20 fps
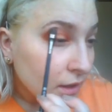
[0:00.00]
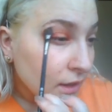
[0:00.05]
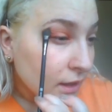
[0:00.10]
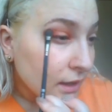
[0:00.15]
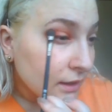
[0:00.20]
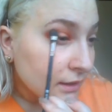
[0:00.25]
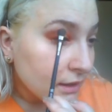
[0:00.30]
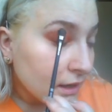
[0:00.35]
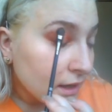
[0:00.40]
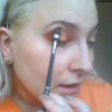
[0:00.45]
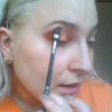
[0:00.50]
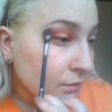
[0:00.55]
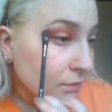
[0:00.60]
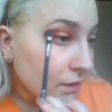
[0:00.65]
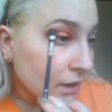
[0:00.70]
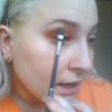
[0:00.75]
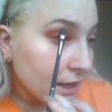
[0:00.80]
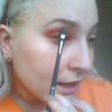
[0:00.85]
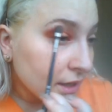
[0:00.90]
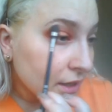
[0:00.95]
And then I will
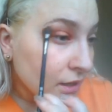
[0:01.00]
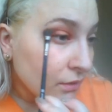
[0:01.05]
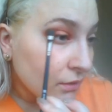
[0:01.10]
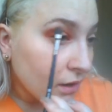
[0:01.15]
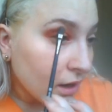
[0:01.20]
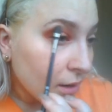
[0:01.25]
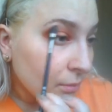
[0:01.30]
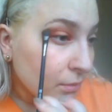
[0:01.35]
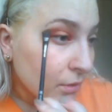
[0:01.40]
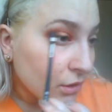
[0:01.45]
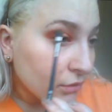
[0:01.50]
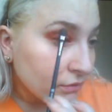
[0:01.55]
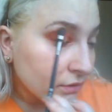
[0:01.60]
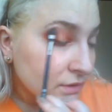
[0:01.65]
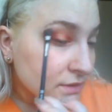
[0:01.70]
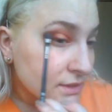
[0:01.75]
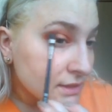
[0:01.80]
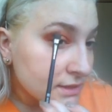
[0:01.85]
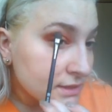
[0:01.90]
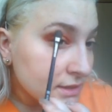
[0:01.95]
kind of go up
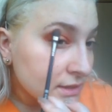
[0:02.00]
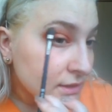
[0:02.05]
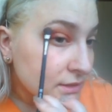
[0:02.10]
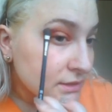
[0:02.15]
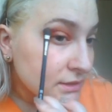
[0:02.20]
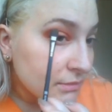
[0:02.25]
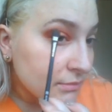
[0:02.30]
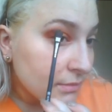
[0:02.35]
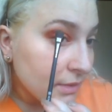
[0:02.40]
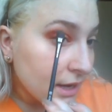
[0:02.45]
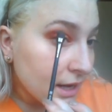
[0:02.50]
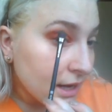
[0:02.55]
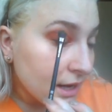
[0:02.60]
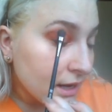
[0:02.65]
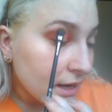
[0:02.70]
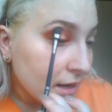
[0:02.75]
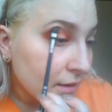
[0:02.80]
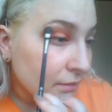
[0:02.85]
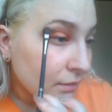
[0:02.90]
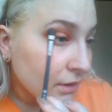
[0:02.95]
over. Since it's a
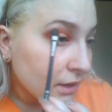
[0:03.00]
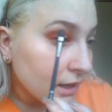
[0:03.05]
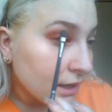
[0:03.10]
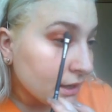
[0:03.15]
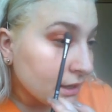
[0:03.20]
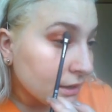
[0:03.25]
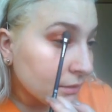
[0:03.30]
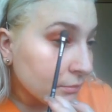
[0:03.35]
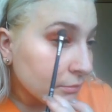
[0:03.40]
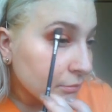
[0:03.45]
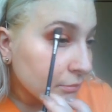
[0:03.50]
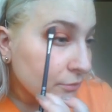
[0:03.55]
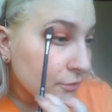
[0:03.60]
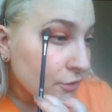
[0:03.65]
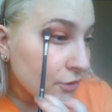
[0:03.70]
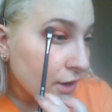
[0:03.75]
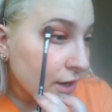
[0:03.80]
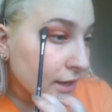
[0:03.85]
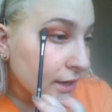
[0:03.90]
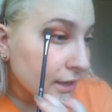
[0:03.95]
matte, I will kind of
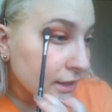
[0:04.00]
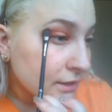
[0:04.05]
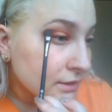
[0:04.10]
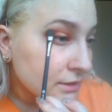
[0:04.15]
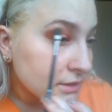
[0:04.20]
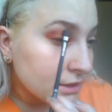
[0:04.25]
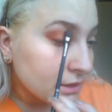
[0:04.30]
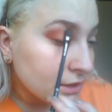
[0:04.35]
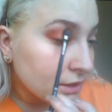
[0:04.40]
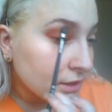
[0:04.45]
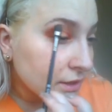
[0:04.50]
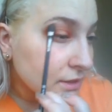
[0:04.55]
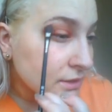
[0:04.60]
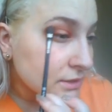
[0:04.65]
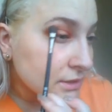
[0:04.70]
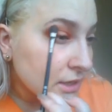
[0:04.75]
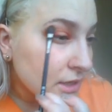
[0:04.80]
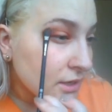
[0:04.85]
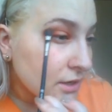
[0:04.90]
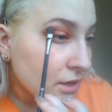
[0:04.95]
drag it into the
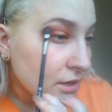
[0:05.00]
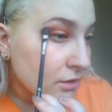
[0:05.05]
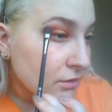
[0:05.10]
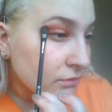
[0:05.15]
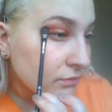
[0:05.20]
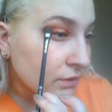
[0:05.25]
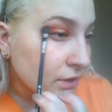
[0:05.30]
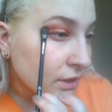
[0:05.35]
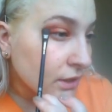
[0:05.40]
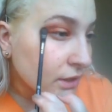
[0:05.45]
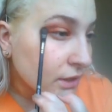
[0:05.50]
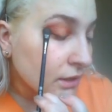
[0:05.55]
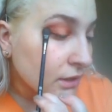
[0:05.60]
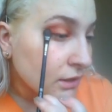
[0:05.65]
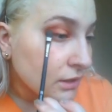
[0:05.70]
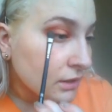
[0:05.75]
crease and over.